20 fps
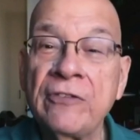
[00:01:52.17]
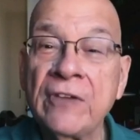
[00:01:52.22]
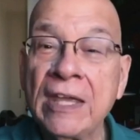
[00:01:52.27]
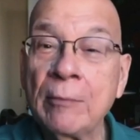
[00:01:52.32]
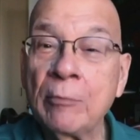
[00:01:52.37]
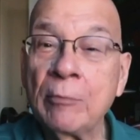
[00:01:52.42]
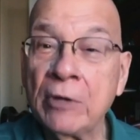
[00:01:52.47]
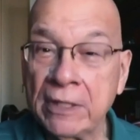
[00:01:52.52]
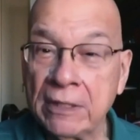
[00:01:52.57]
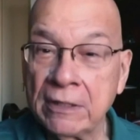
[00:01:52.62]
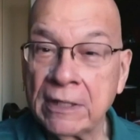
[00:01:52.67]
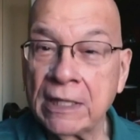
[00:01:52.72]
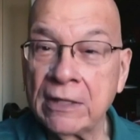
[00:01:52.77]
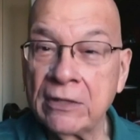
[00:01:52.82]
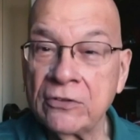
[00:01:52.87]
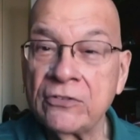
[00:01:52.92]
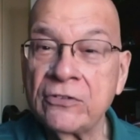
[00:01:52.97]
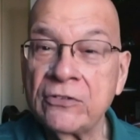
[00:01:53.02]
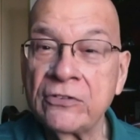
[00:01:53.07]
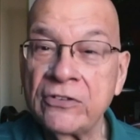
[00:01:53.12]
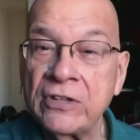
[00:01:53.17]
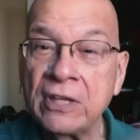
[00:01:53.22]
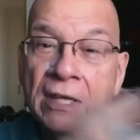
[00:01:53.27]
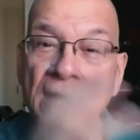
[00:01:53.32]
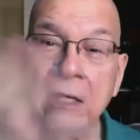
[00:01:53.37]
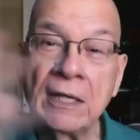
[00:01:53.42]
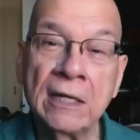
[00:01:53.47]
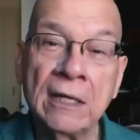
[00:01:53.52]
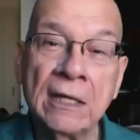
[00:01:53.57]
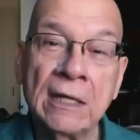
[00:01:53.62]
the family. That is to
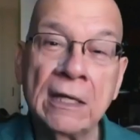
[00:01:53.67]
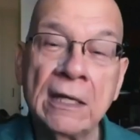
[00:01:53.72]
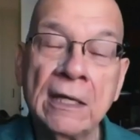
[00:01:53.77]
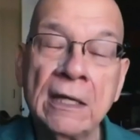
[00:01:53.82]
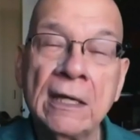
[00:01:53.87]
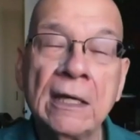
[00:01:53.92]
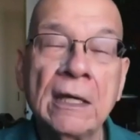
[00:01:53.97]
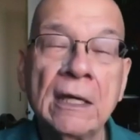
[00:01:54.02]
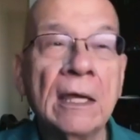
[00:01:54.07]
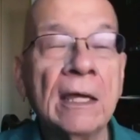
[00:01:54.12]
say,